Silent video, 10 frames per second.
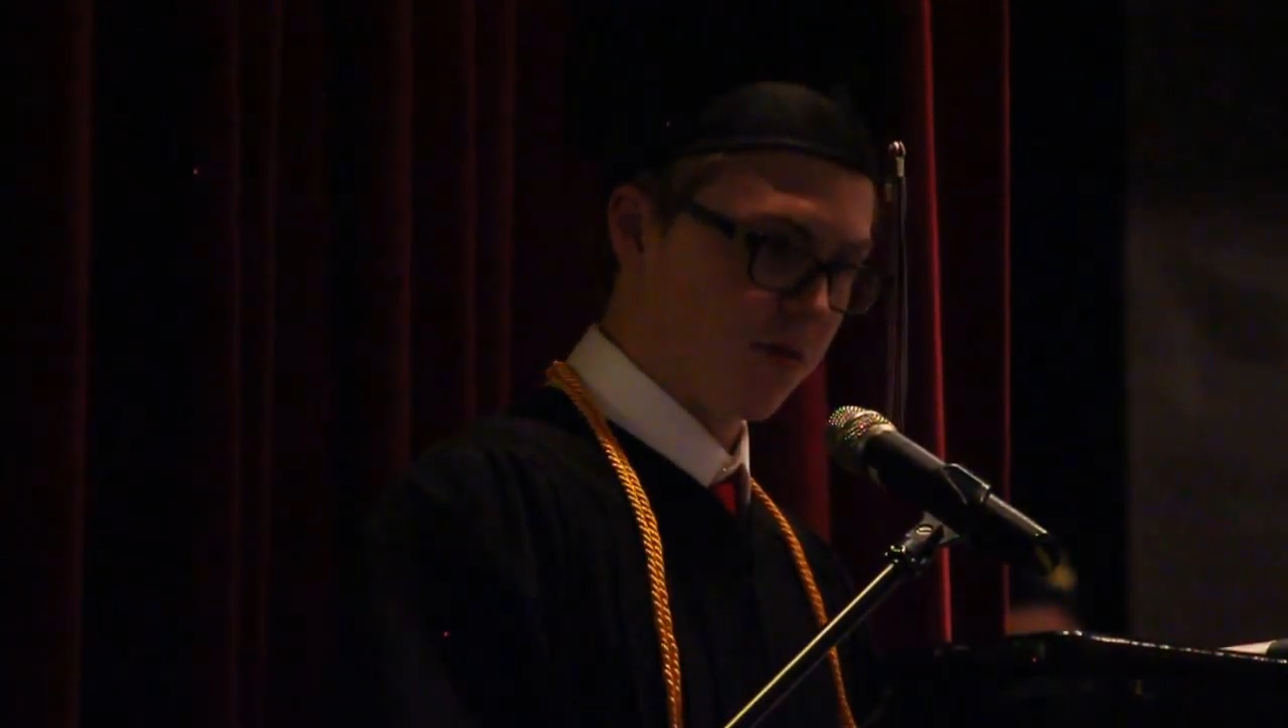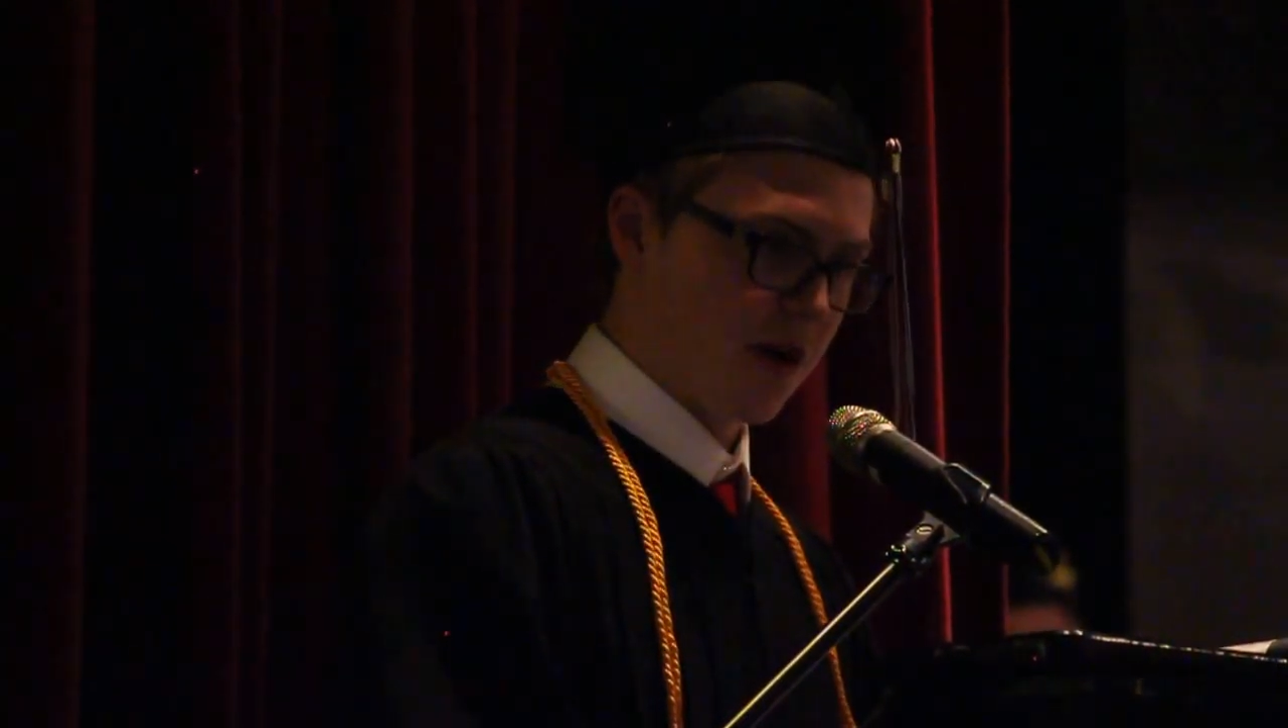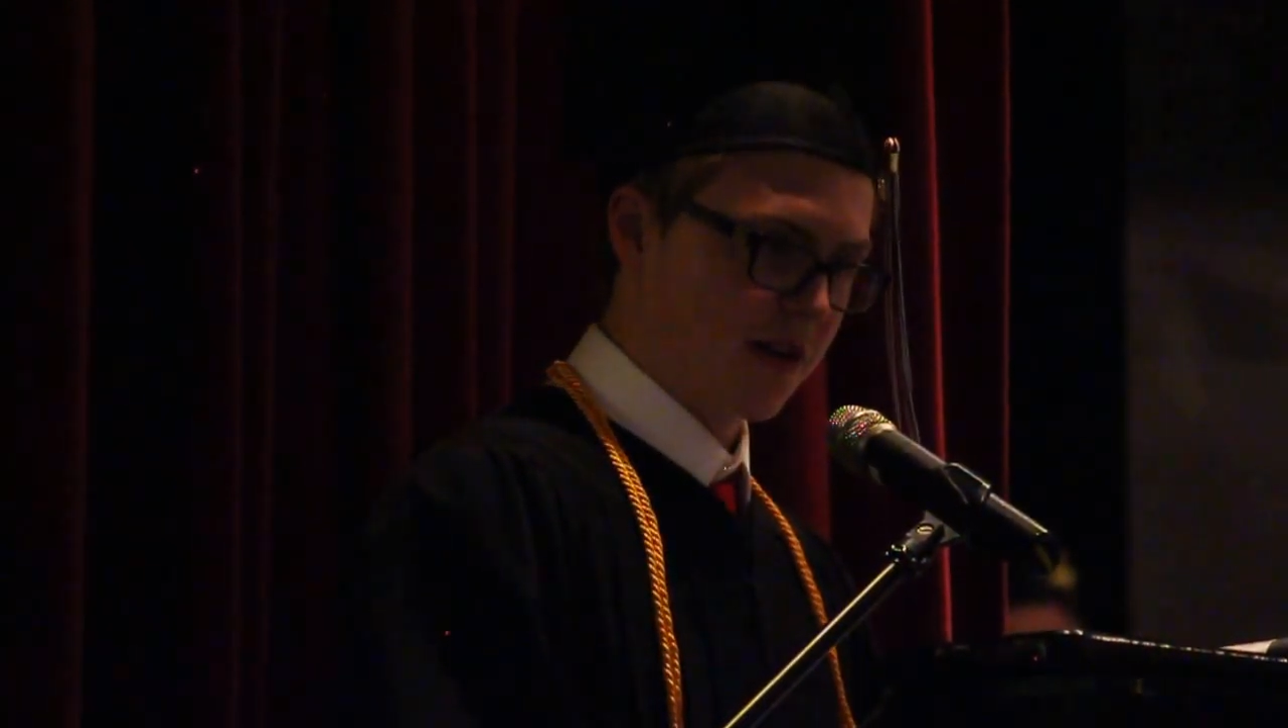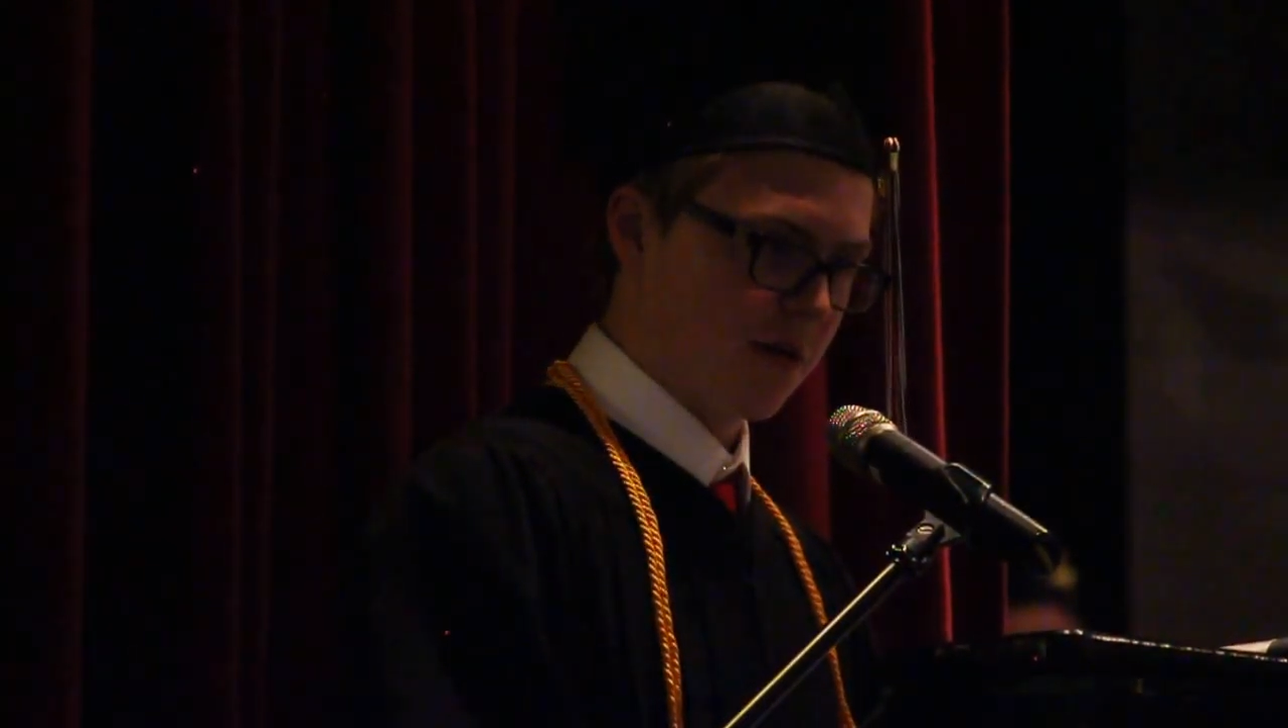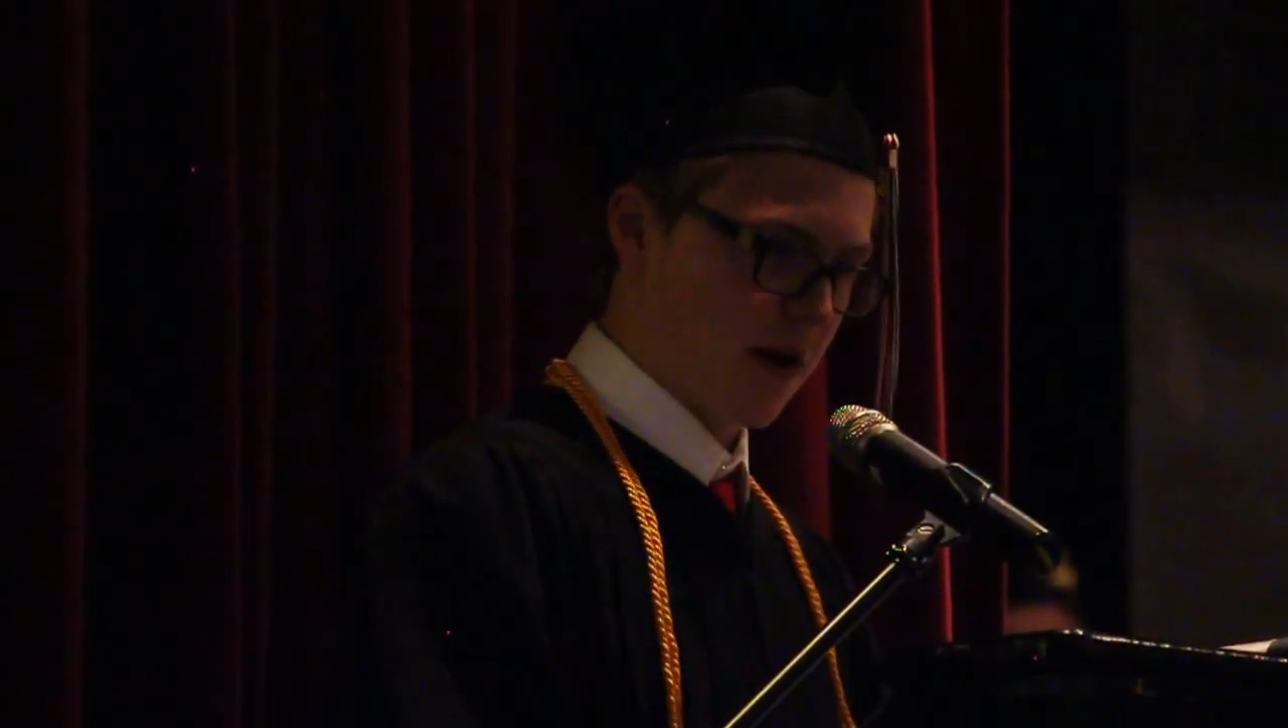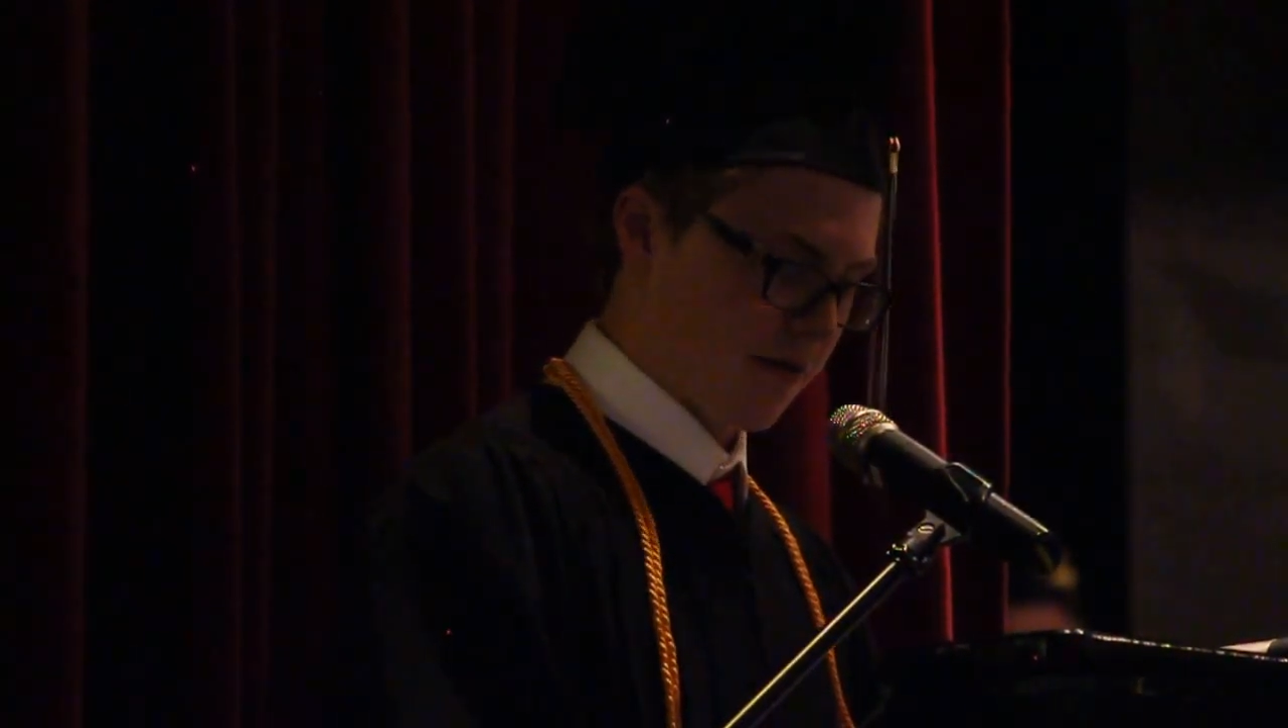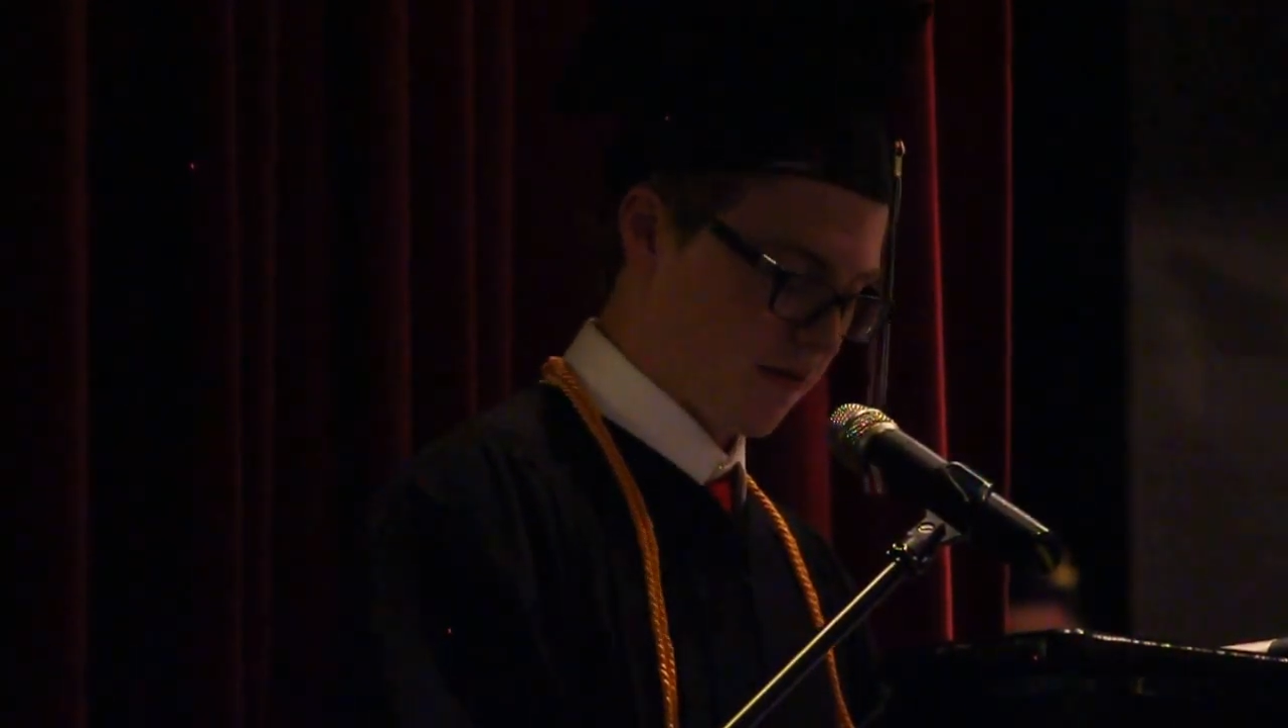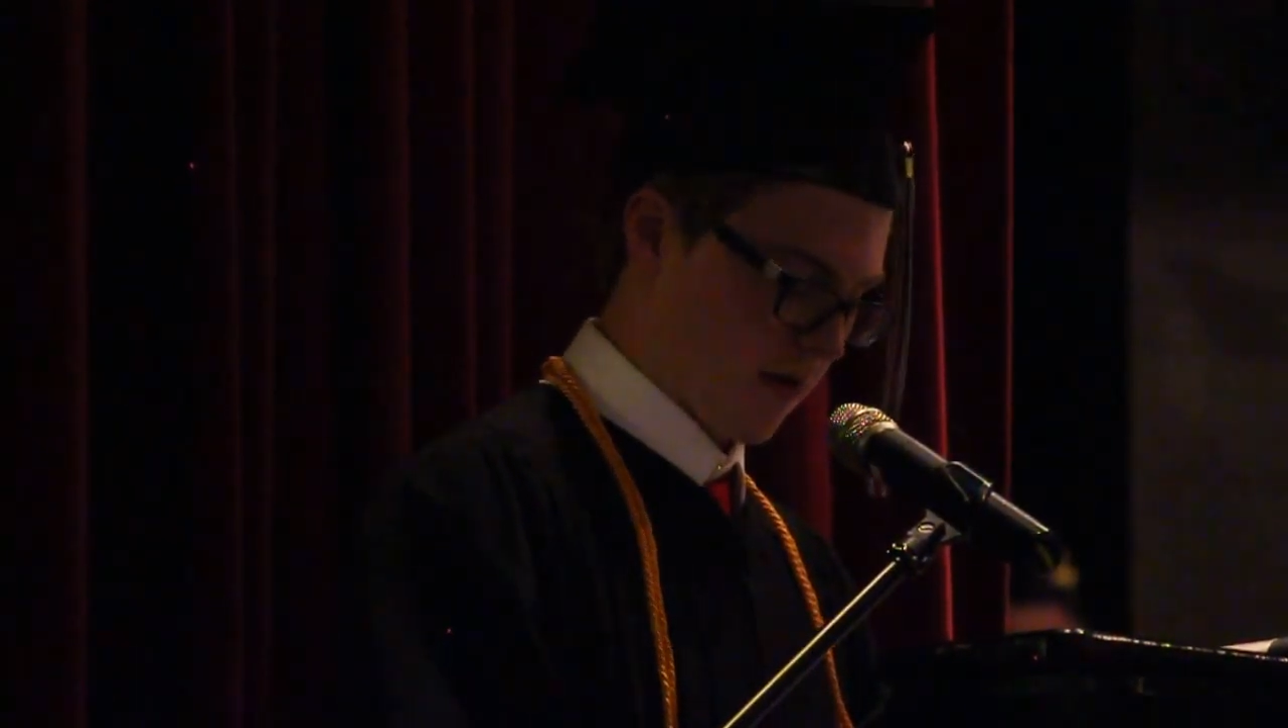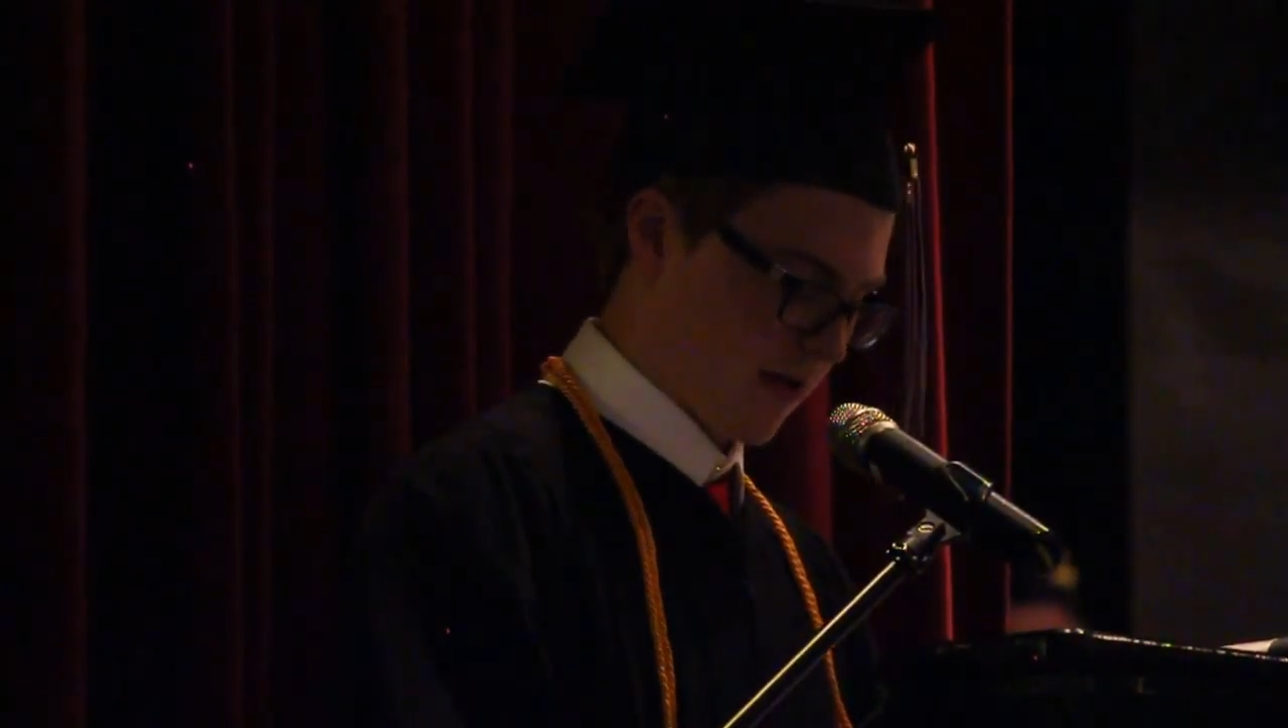break that I'd have to